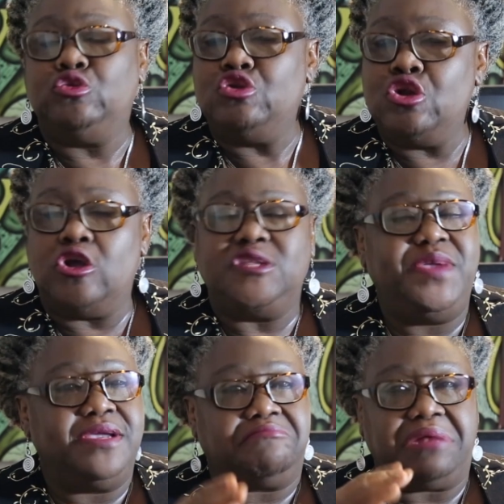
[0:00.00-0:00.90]
should not
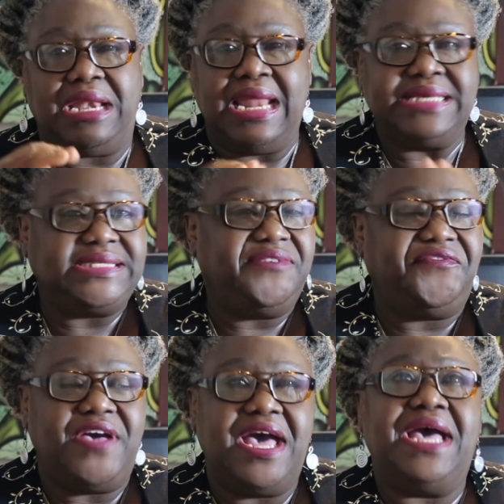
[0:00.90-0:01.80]
be
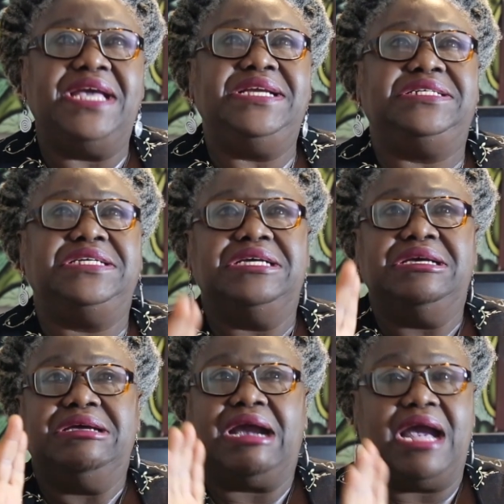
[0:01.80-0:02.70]
classified,
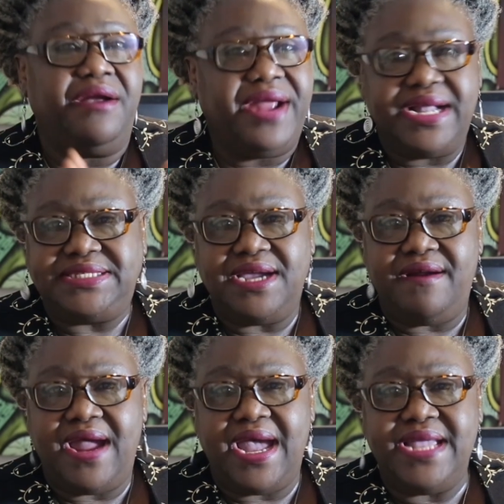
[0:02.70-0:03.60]

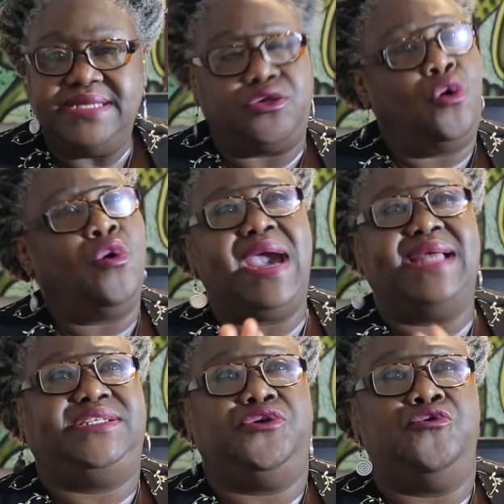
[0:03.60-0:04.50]
characterized, or
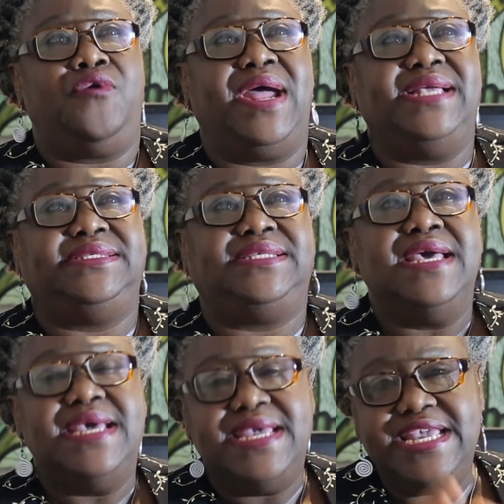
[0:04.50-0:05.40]
categorized
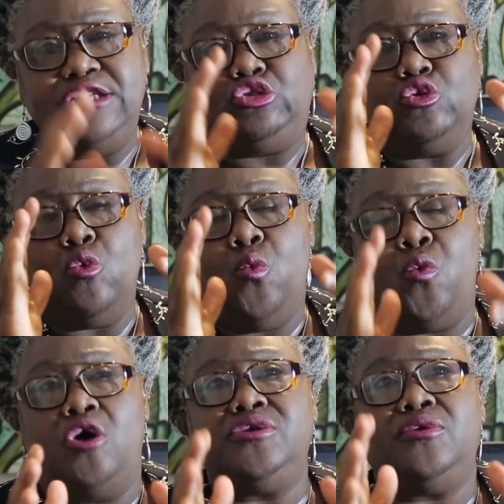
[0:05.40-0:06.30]
into
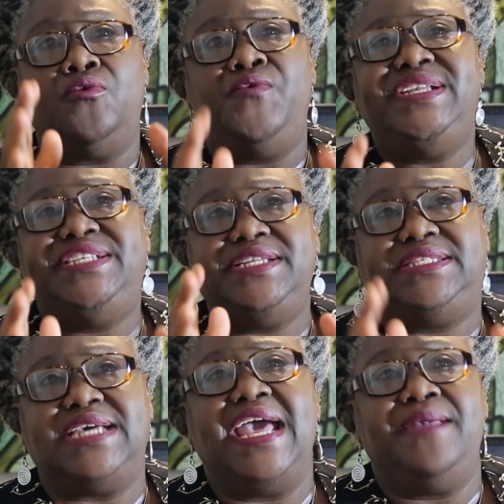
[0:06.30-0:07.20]
one
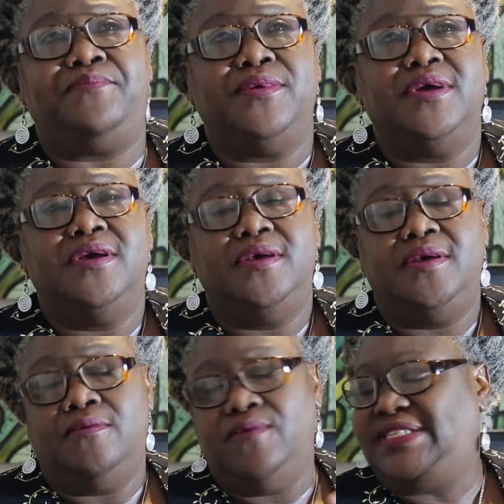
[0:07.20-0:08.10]
rigid type,
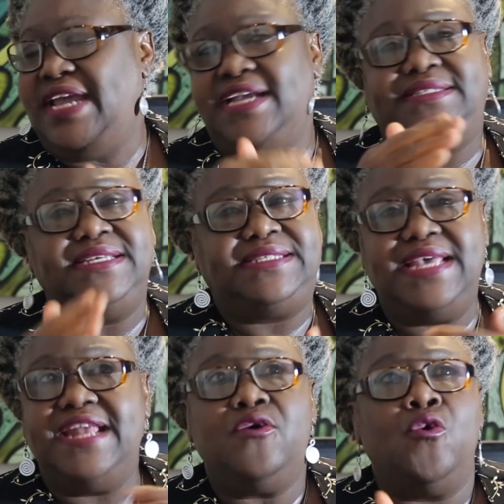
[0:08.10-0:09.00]
which
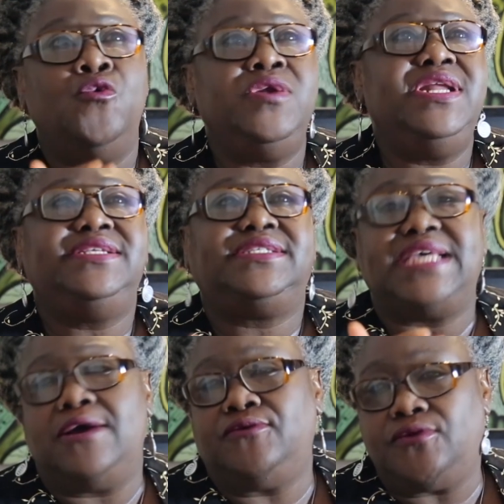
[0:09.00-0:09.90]
existed only
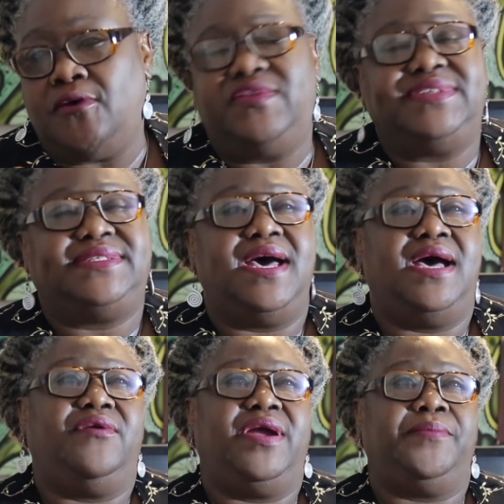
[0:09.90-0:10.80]
south of the
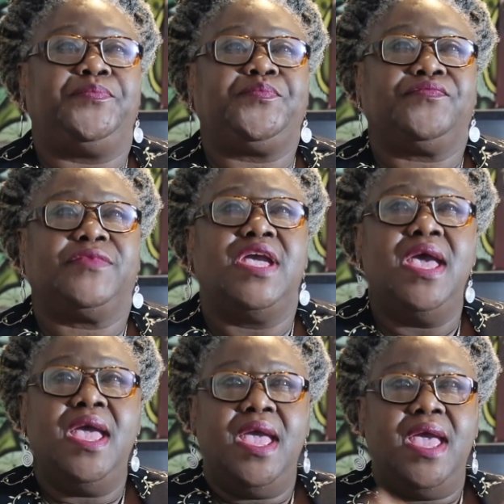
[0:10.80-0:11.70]
Sahara.
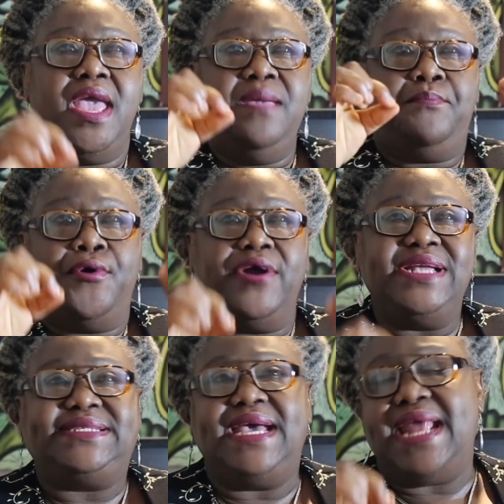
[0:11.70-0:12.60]
He
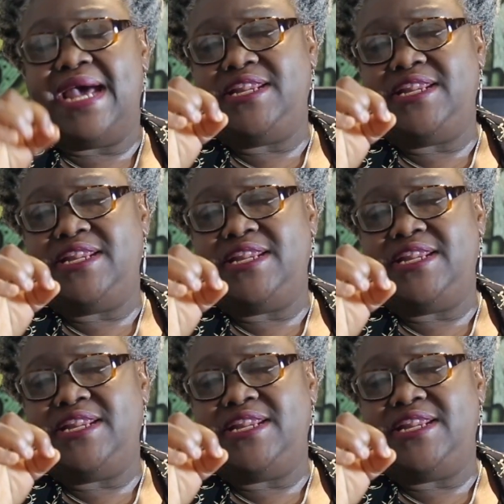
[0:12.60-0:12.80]
pointed